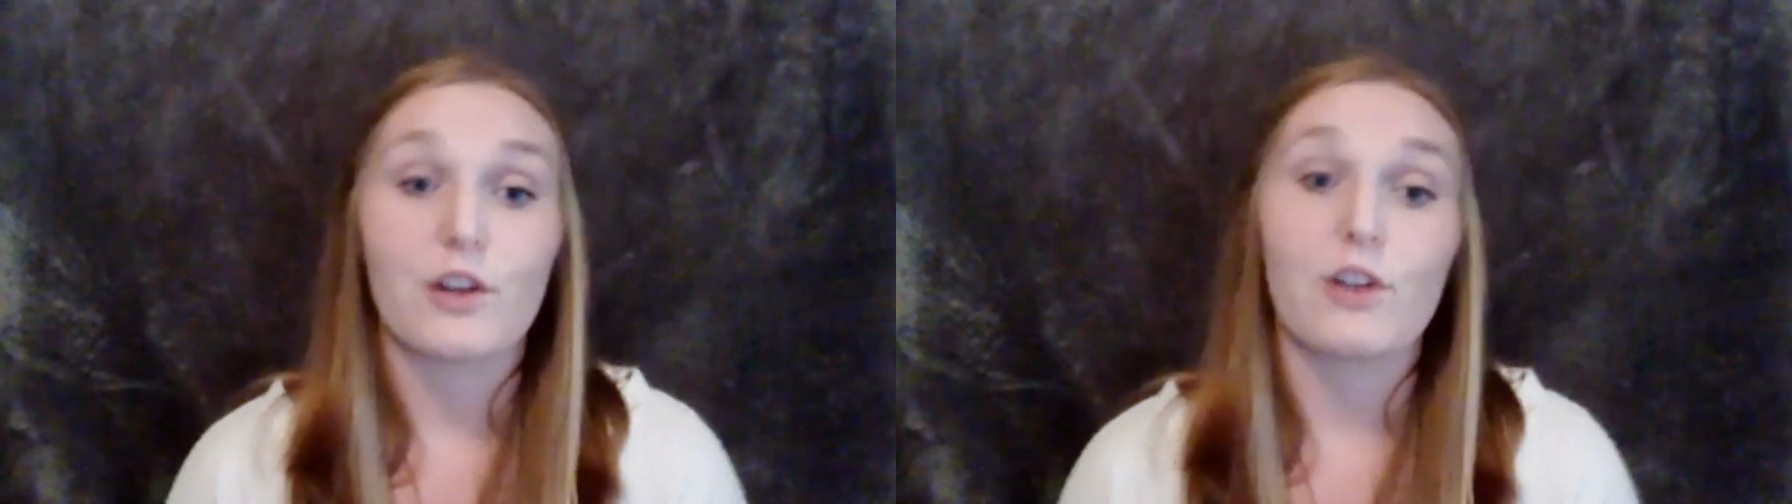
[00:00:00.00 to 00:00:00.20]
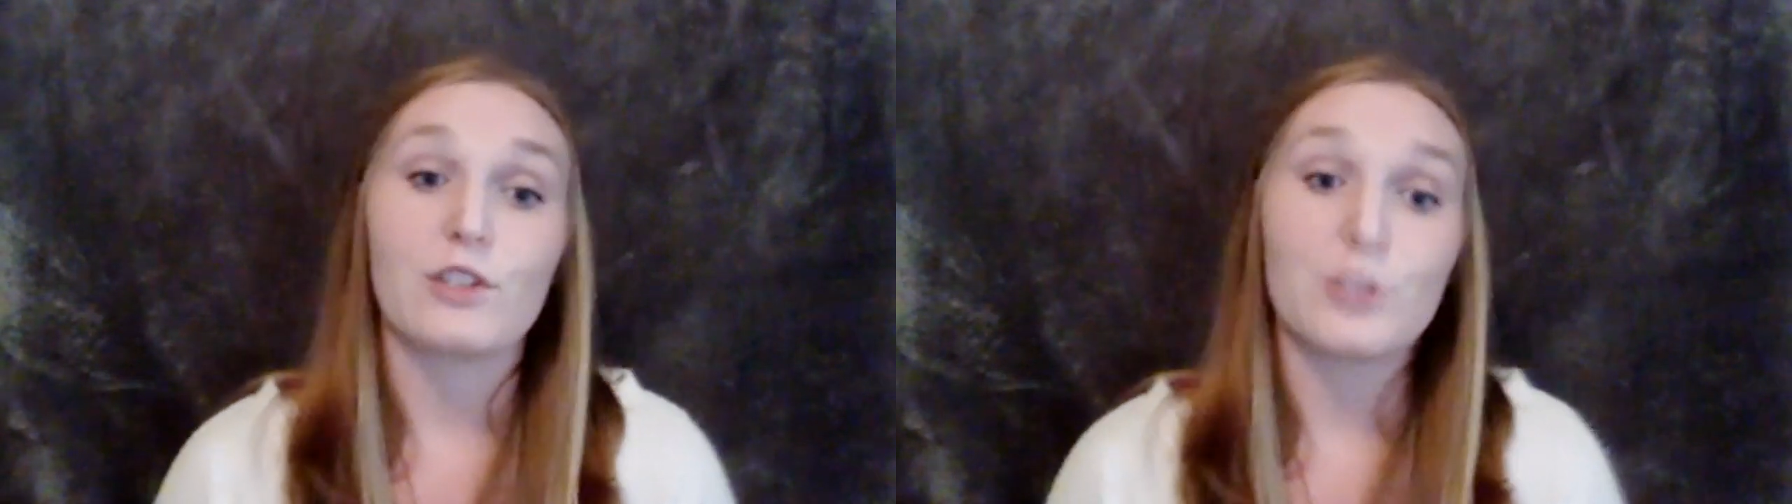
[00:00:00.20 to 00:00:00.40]

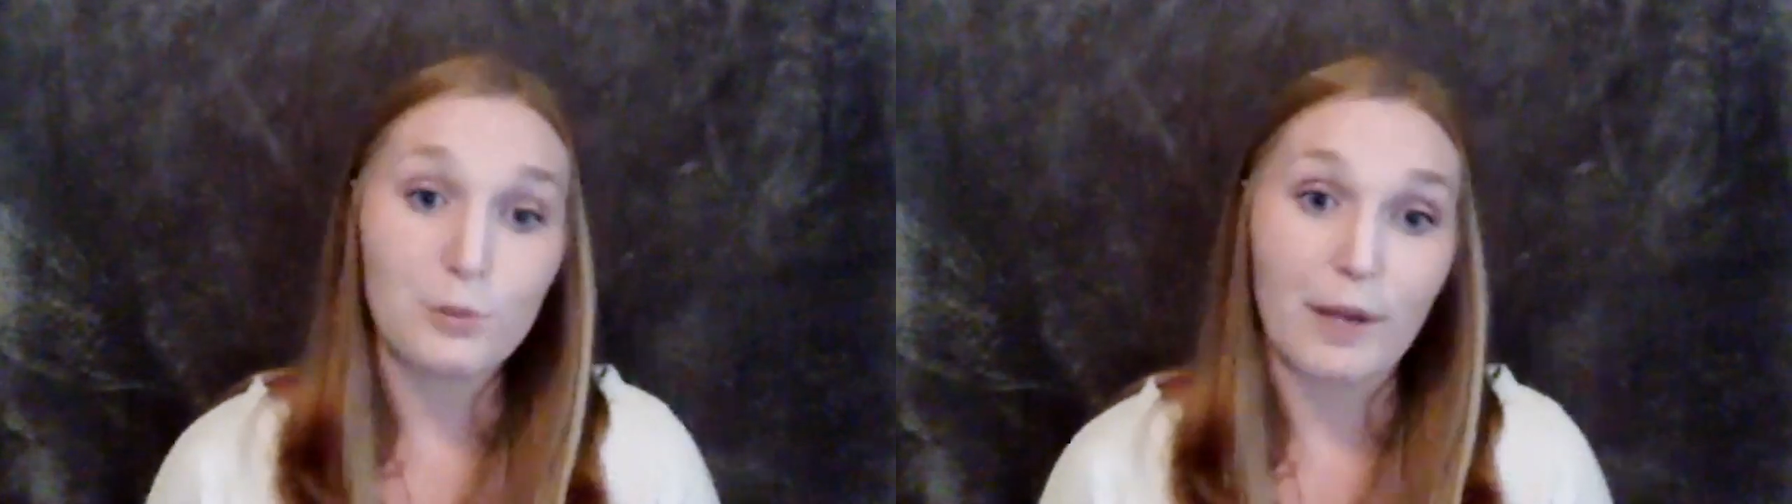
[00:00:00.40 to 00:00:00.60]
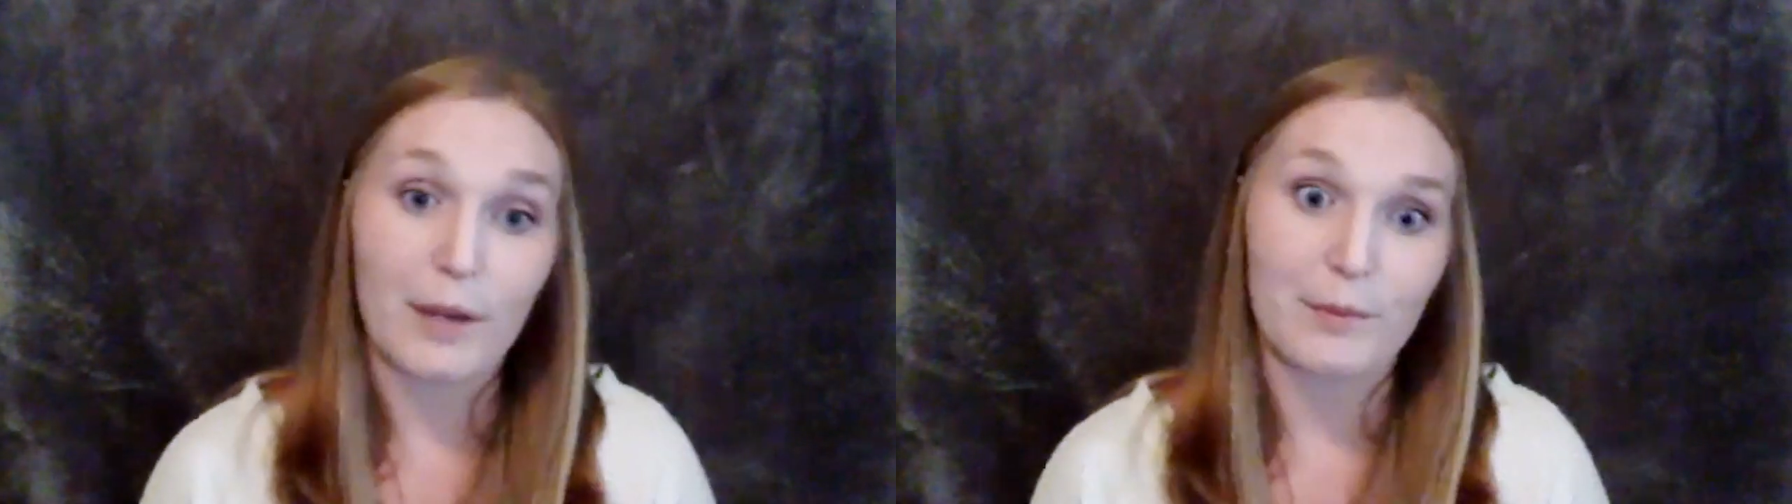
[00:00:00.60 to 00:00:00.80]
on two
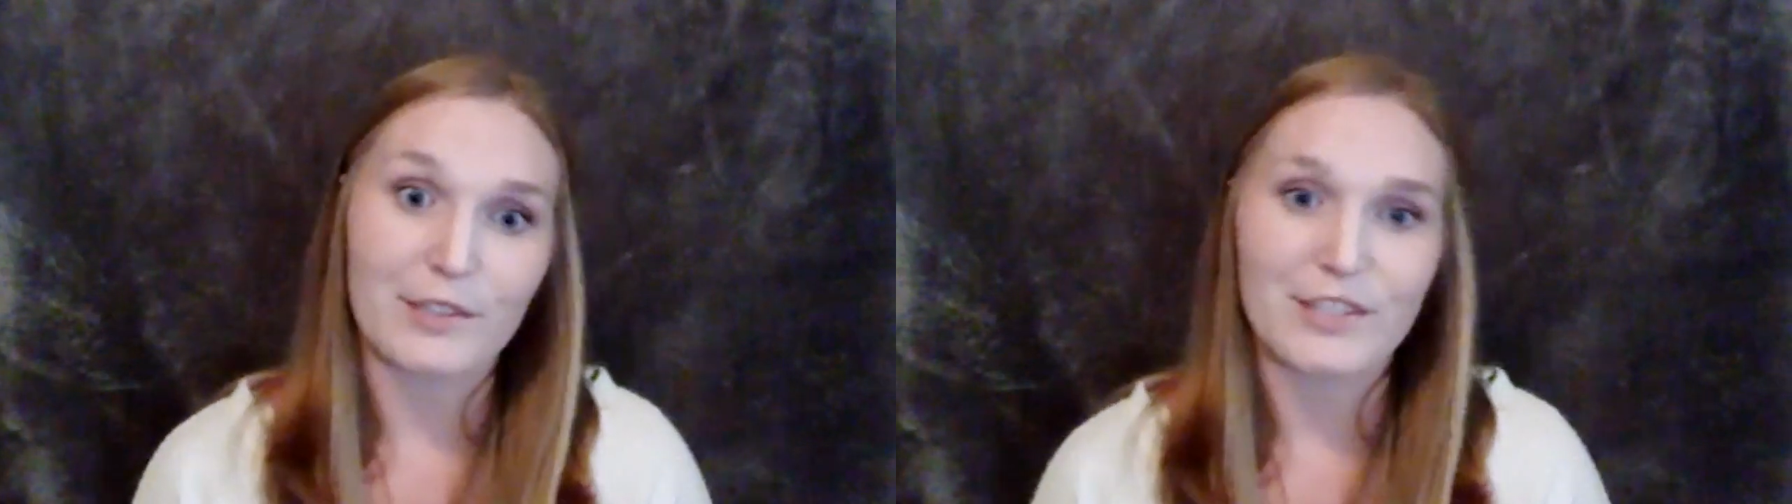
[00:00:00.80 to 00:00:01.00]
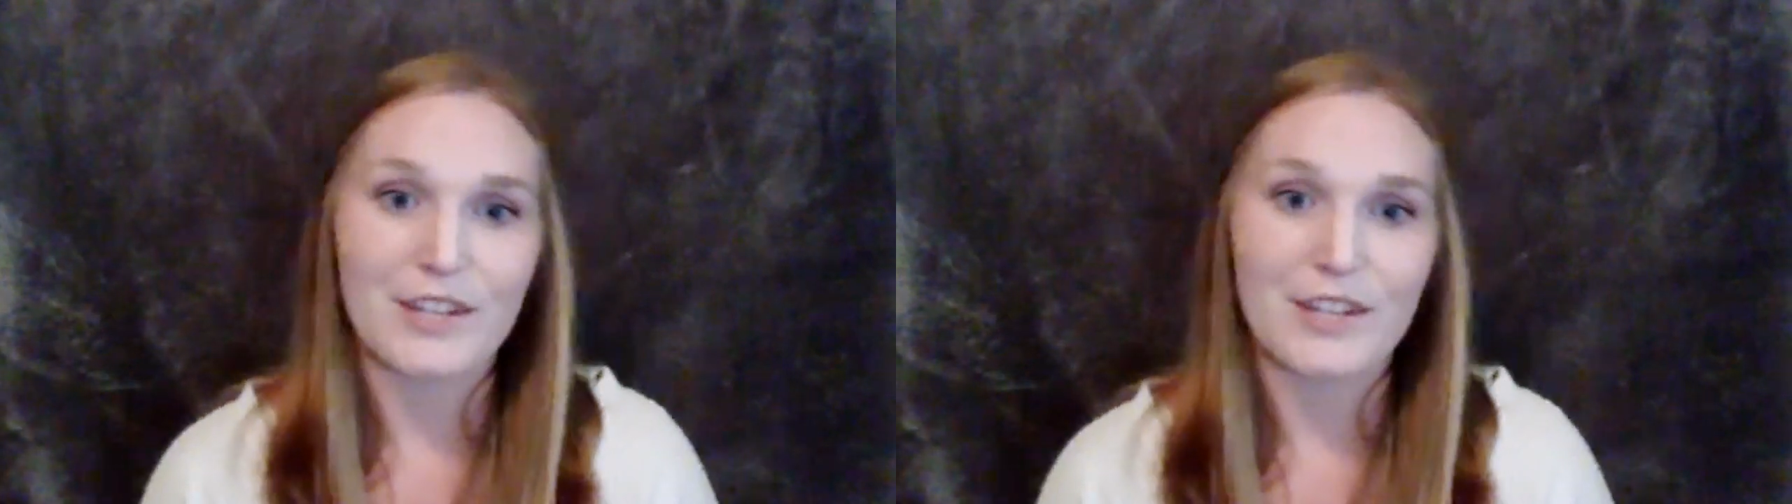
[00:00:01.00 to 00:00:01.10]
papers,